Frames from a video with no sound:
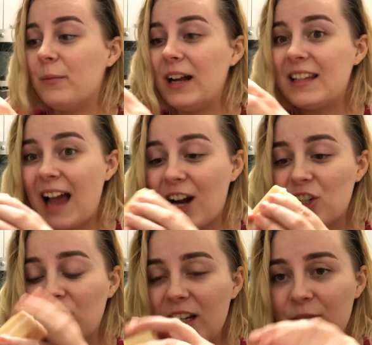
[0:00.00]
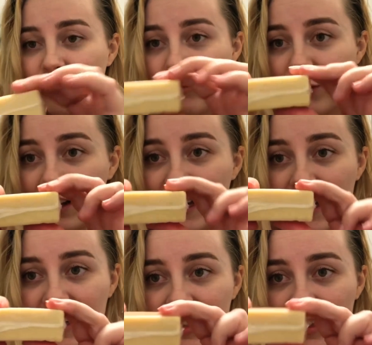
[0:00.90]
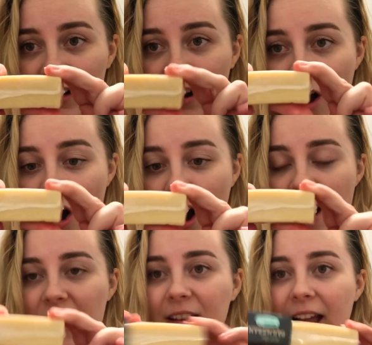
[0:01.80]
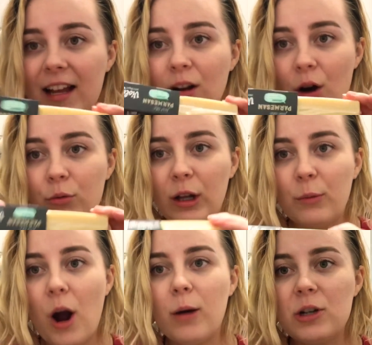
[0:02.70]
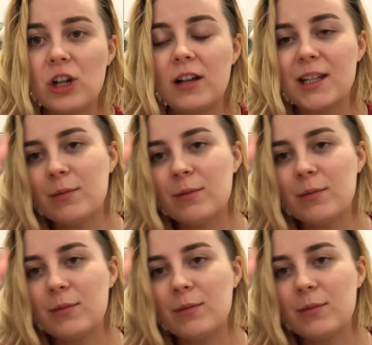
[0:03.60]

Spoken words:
It's actually really hard, like a real Parmesan.